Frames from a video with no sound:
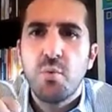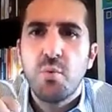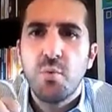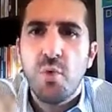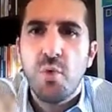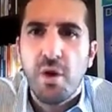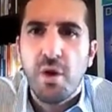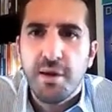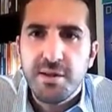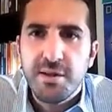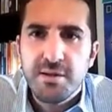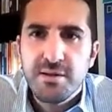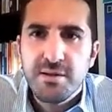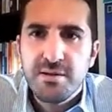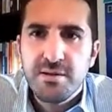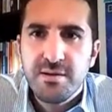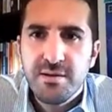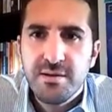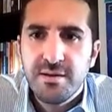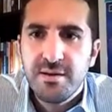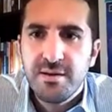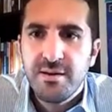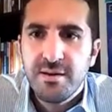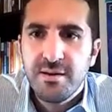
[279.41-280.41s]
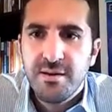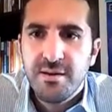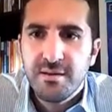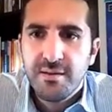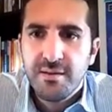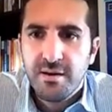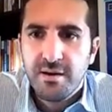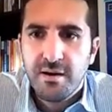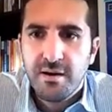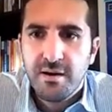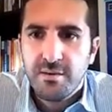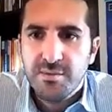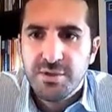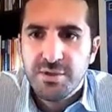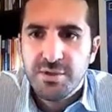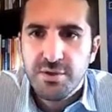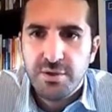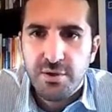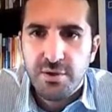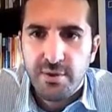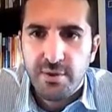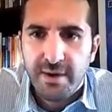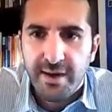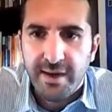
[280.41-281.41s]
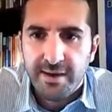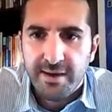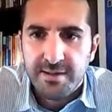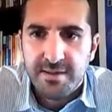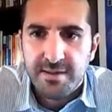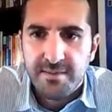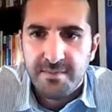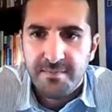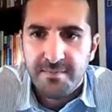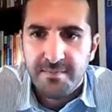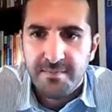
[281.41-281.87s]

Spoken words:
right that comes to your head.